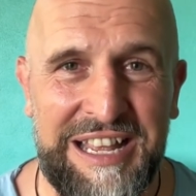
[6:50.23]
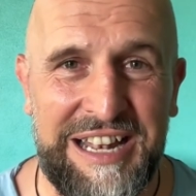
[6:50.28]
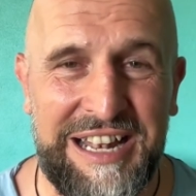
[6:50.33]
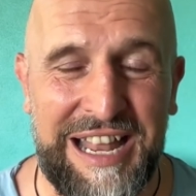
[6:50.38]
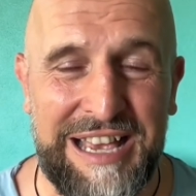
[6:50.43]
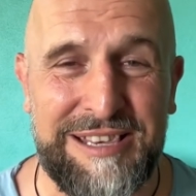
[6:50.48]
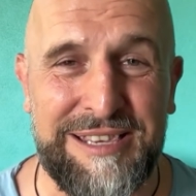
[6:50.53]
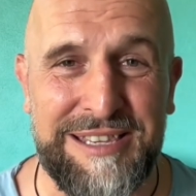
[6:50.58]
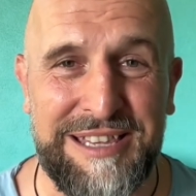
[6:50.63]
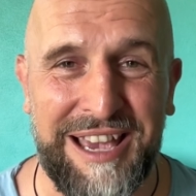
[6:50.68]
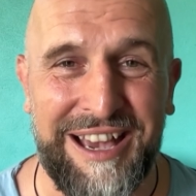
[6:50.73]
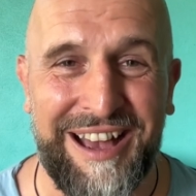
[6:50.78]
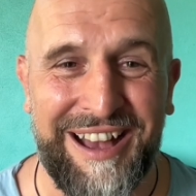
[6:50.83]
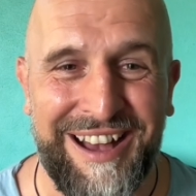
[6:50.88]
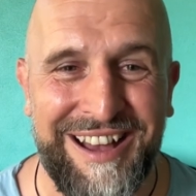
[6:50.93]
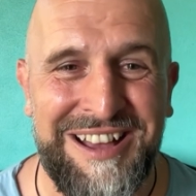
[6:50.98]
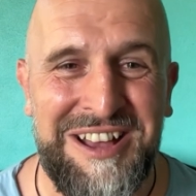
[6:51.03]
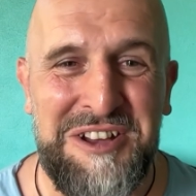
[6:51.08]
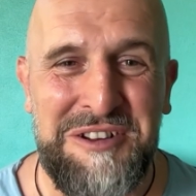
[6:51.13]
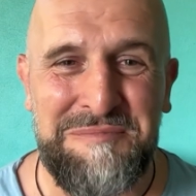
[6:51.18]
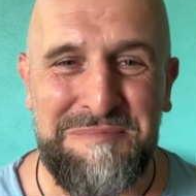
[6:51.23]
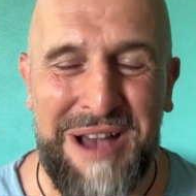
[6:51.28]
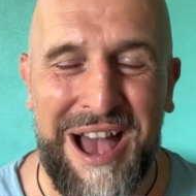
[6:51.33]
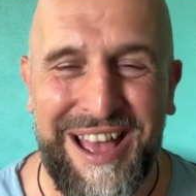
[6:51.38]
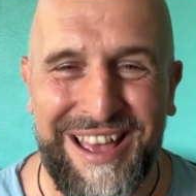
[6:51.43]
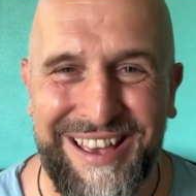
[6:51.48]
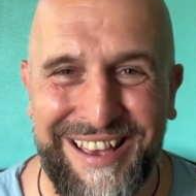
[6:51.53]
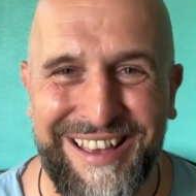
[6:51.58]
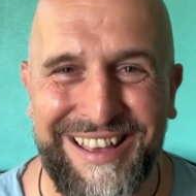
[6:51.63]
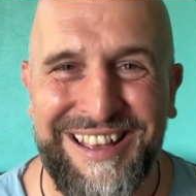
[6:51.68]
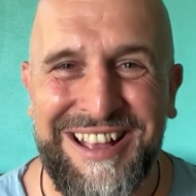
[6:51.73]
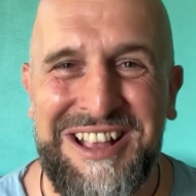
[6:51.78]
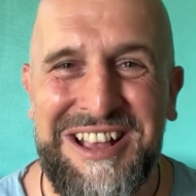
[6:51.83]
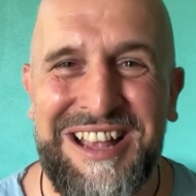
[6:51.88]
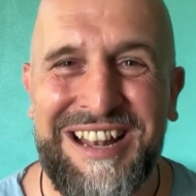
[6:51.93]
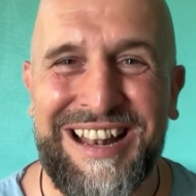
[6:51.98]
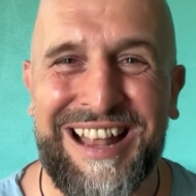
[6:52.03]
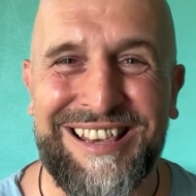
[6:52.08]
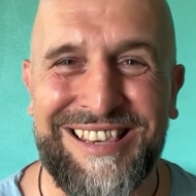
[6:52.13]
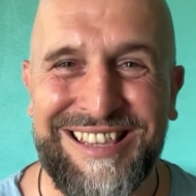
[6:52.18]
Leicester
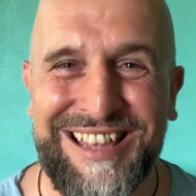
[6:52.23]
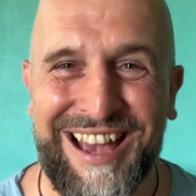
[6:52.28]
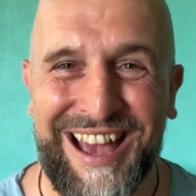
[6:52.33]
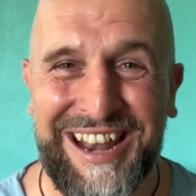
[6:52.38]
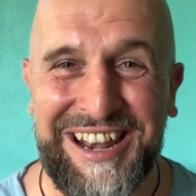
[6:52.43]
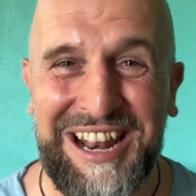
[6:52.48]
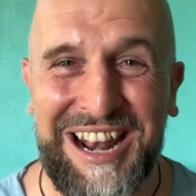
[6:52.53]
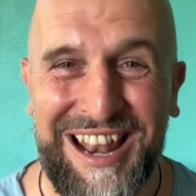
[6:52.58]
had